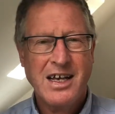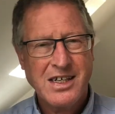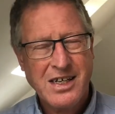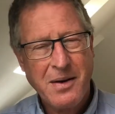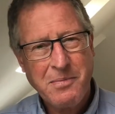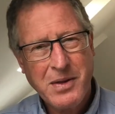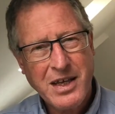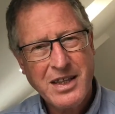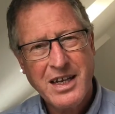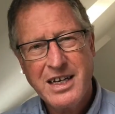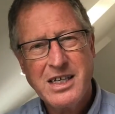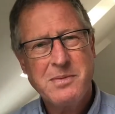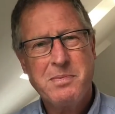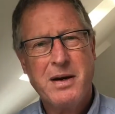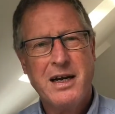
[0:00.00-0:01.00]
something that
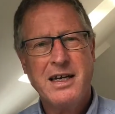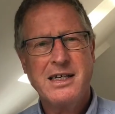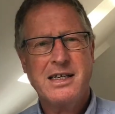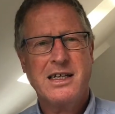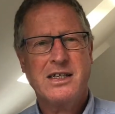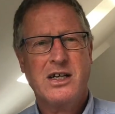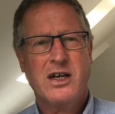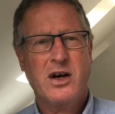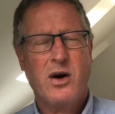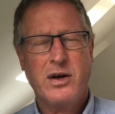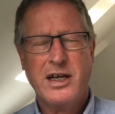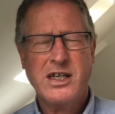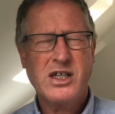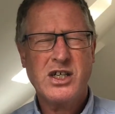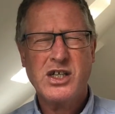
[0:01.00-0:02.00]
is pleasing to
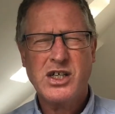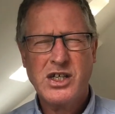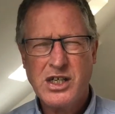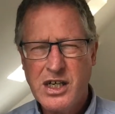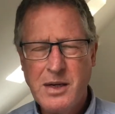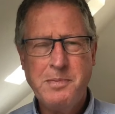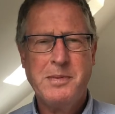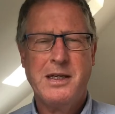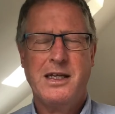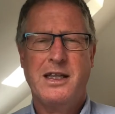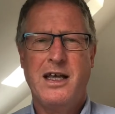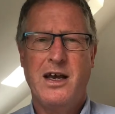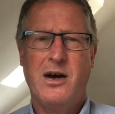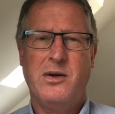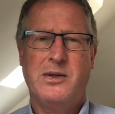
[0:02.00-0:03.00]
God, is steeped in
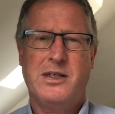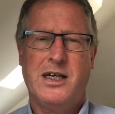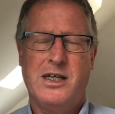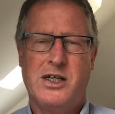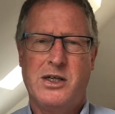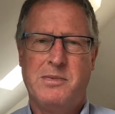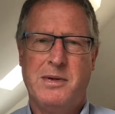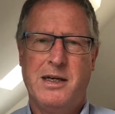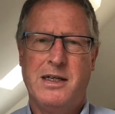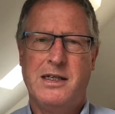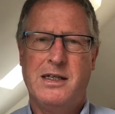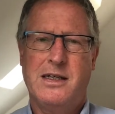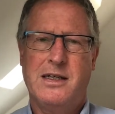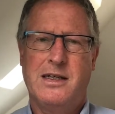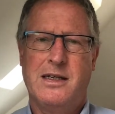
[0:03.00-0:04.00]
the Old
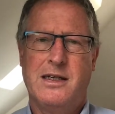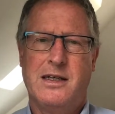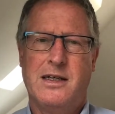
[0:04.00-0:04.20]
Testament.